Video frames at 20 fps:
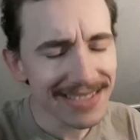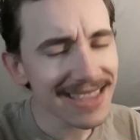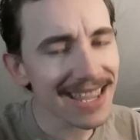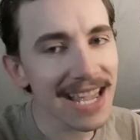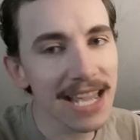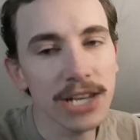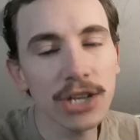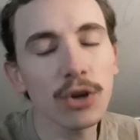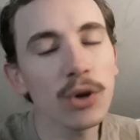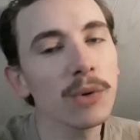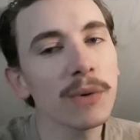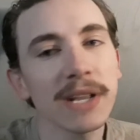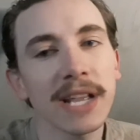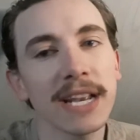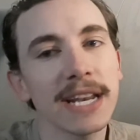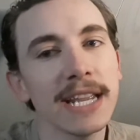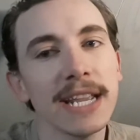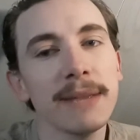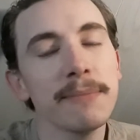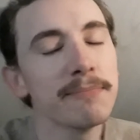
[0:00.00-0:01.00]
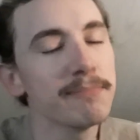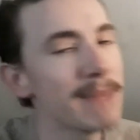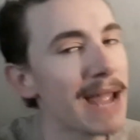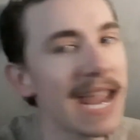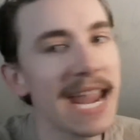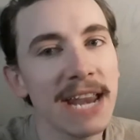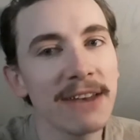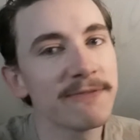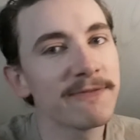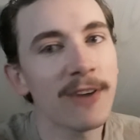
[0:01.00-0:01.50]
and doing what any
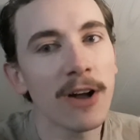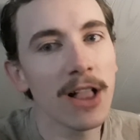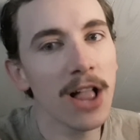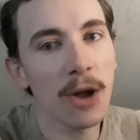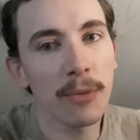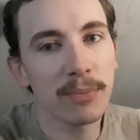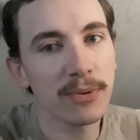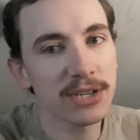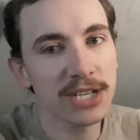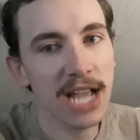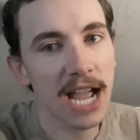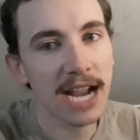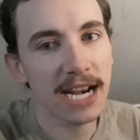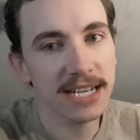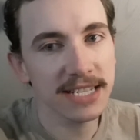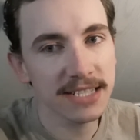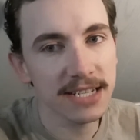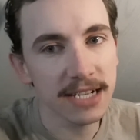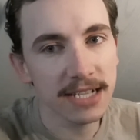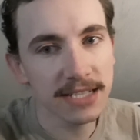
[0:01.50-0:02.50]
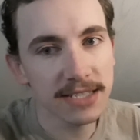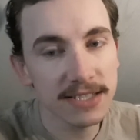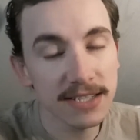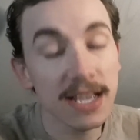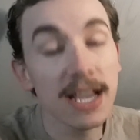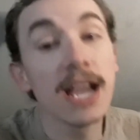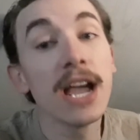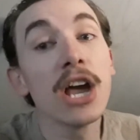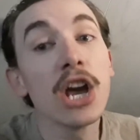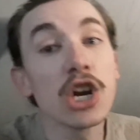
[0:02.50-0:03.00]
main Fallout protagonist does
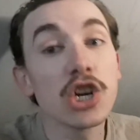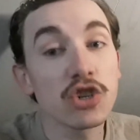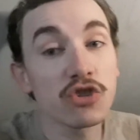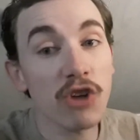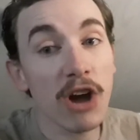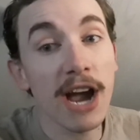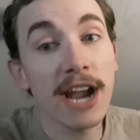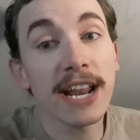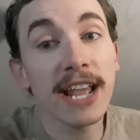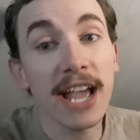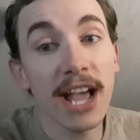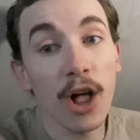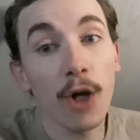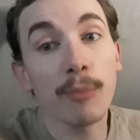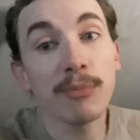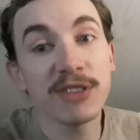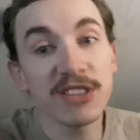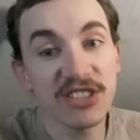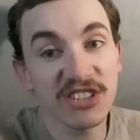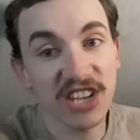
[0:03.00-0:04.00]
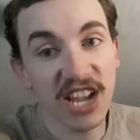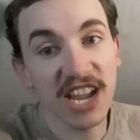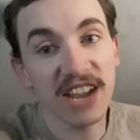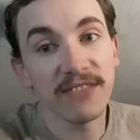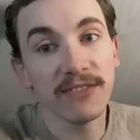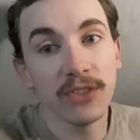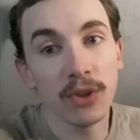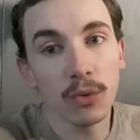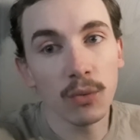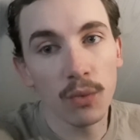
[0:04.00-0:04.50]
try to help
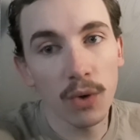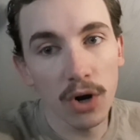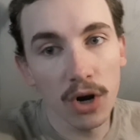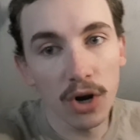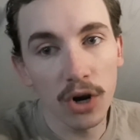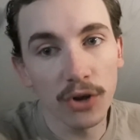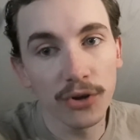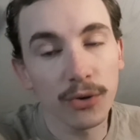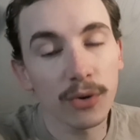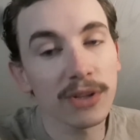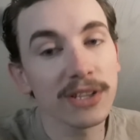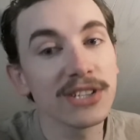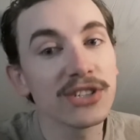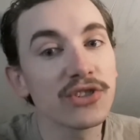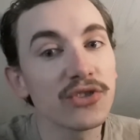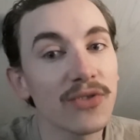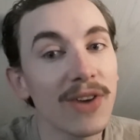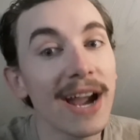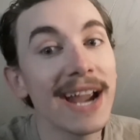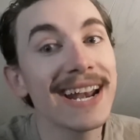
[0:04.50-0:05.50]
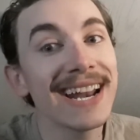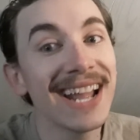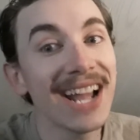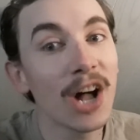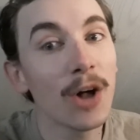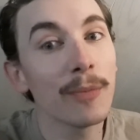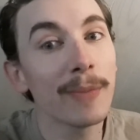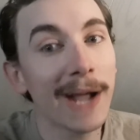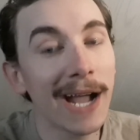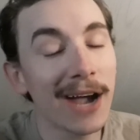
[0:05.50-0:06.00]
save the world, or at least try and
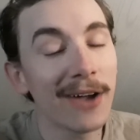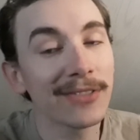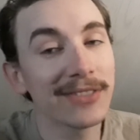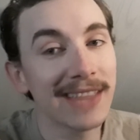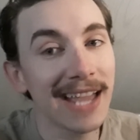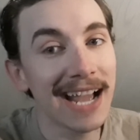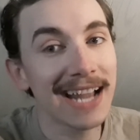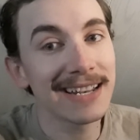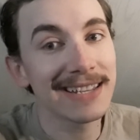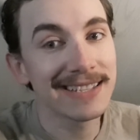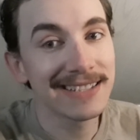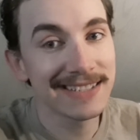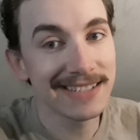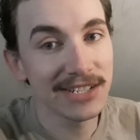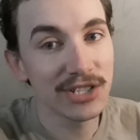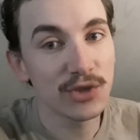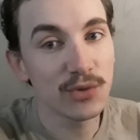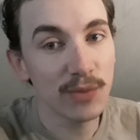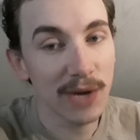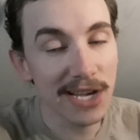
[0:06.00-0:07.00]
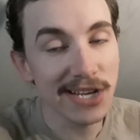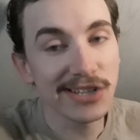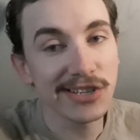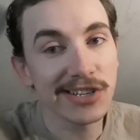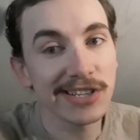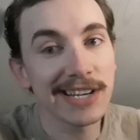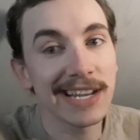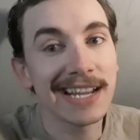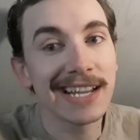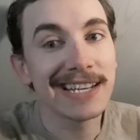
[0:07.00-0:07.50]
help out that
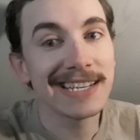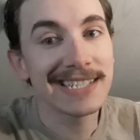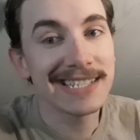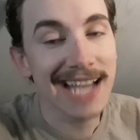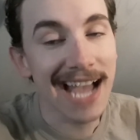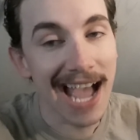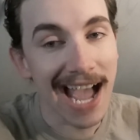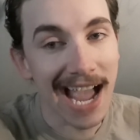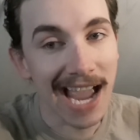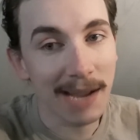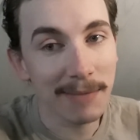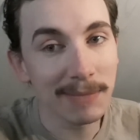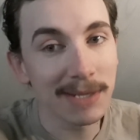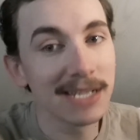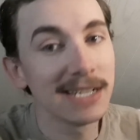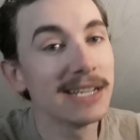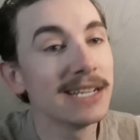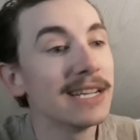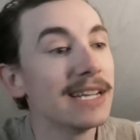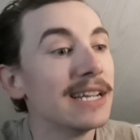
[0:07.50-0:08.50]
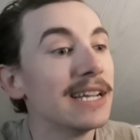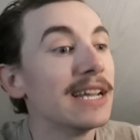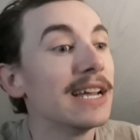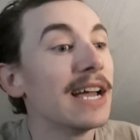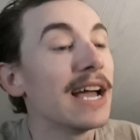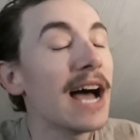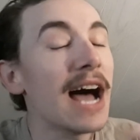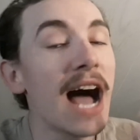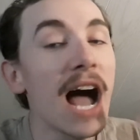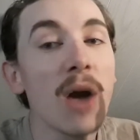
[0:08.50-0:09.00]
situation in time.
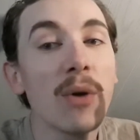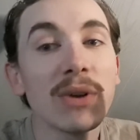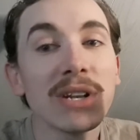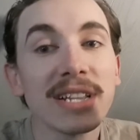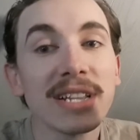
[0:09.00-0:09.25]
I would